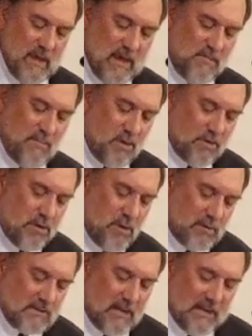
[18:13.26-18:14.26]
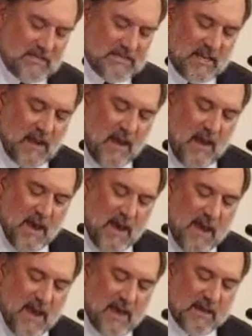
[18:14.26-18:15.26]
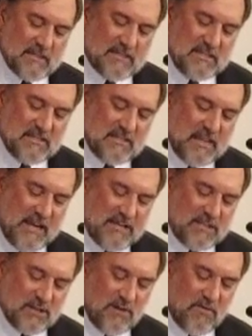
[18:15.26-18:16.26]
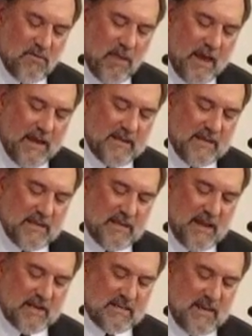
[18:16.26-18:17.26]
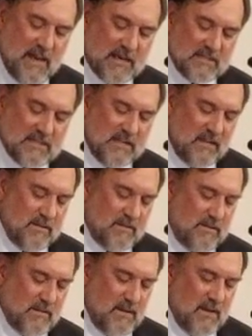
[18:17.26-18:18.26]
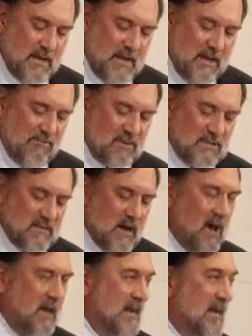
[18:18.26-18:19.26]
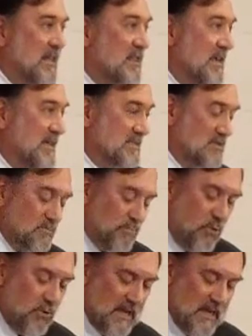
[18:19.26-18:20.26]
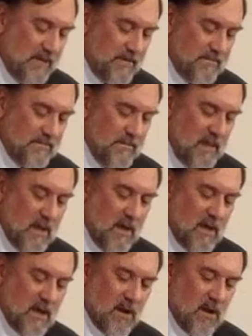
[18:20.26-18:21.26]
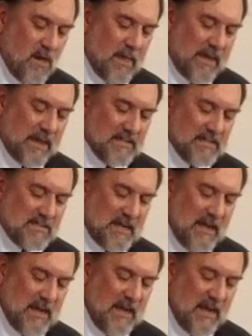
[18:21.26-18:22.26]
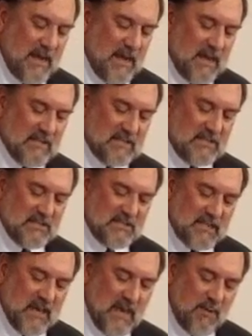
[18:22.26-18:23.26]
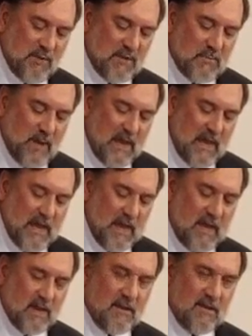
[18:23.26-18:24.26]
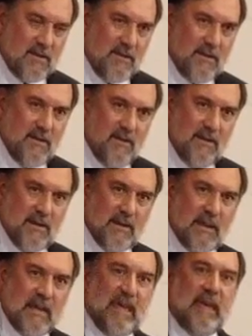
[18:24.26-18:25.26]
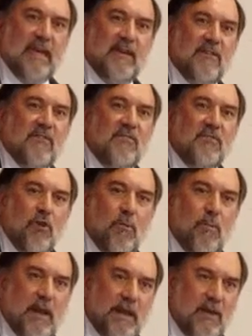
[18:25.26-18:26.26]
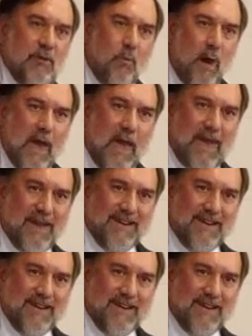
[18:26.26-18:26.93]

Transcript: And Millard goes on, he said, I had a sensation of light in that taxi. It was not anything spooky. And all I can say is it just came into my head, give your money away.